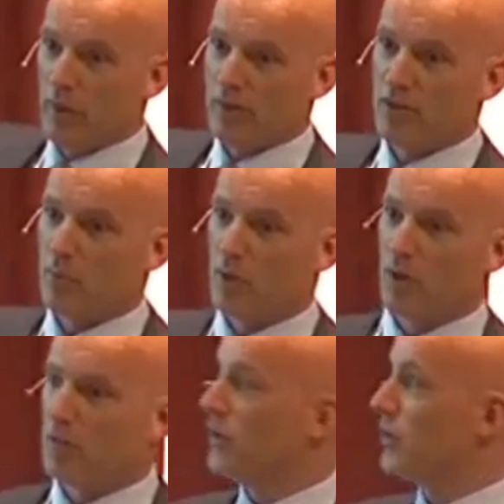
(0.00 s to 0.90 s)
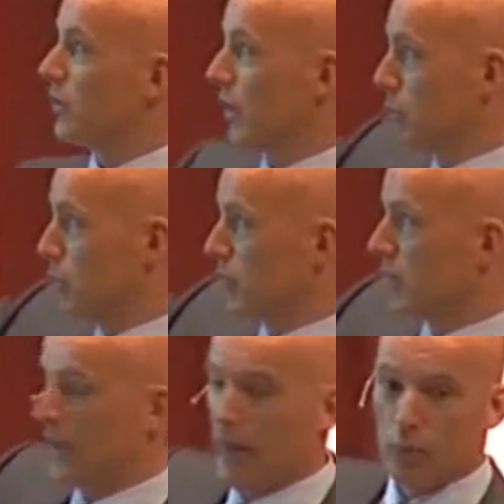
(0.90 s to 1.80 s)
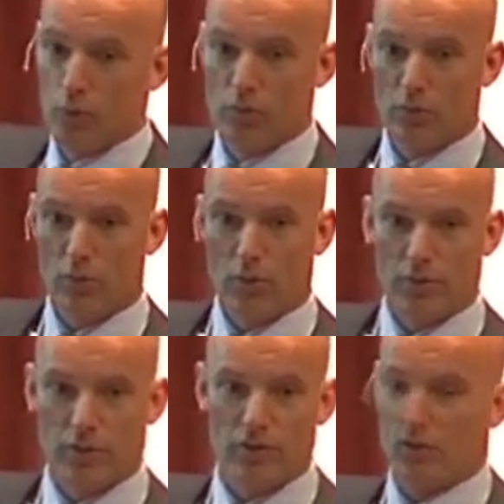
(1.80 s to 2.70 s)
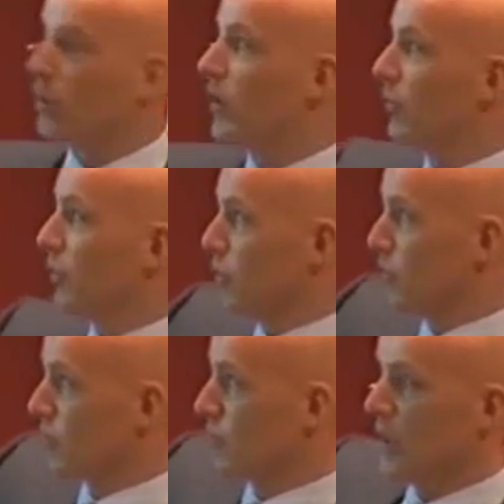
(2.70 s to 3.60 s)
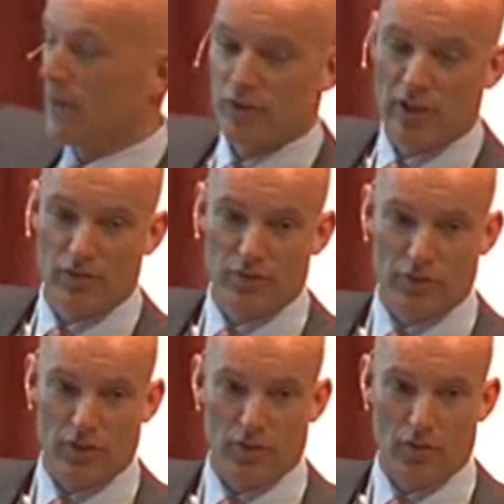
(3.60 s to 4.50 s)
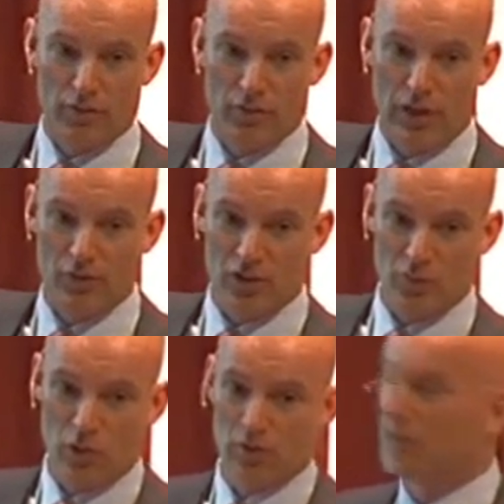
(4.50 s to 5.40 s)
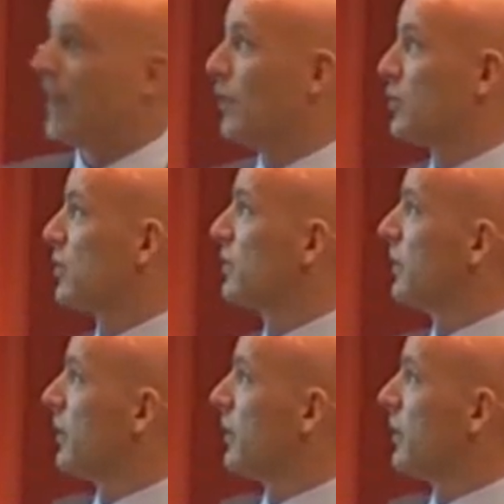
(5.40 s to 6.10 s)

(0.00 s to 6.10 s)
In some countries, you can put the cable or duct or whatever you use on the outside of the outside wall of the house.